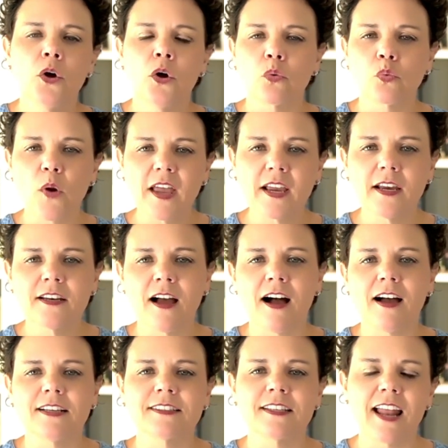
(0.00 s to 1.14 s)

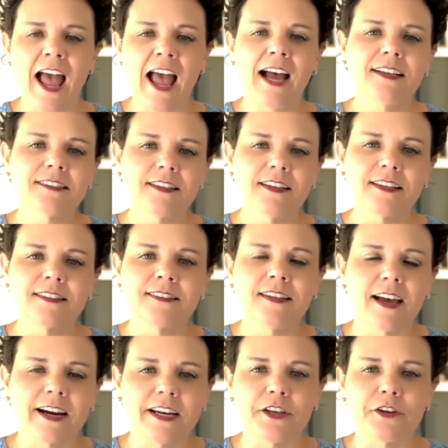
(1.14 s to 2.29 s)
recognize that as an
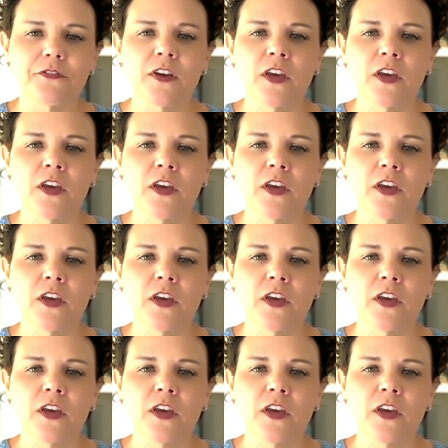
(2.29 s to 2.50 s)
executive,